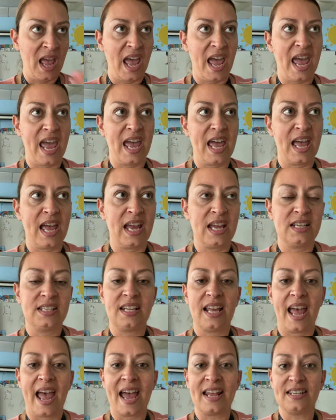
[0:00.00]

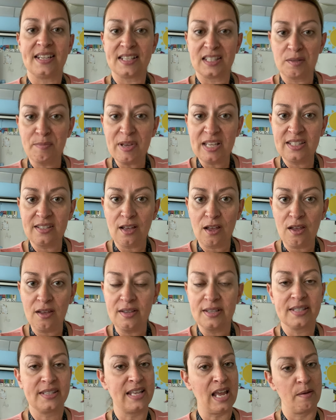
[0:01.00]
And at
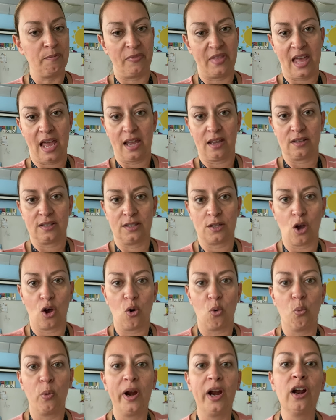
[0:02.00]
dismissal, same thing.
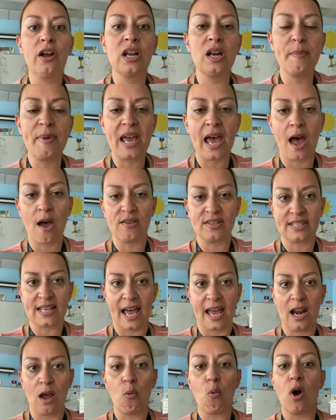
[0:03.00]
So we're going to be
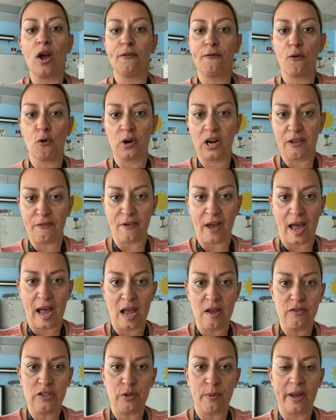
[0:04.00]
outside at
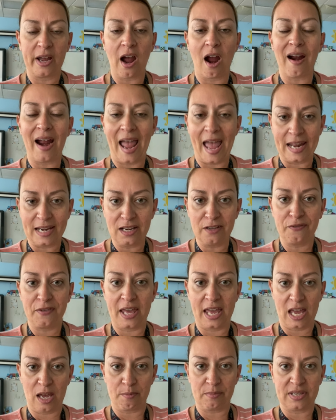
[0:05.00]
1:45 doing our end of
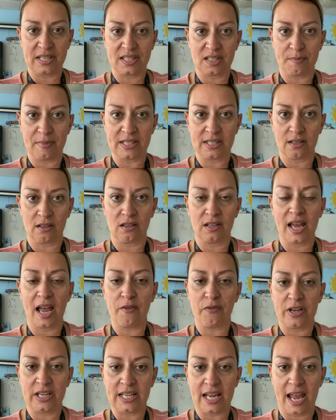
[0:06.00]
camp dismissal
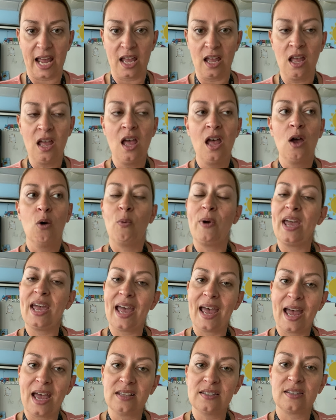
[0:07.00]
every day. We
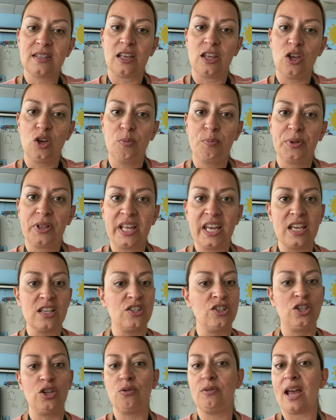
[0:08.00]
ask that you
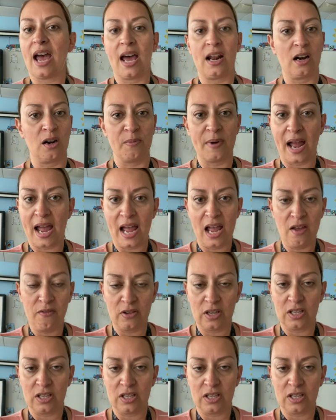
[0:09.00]
please do not arrive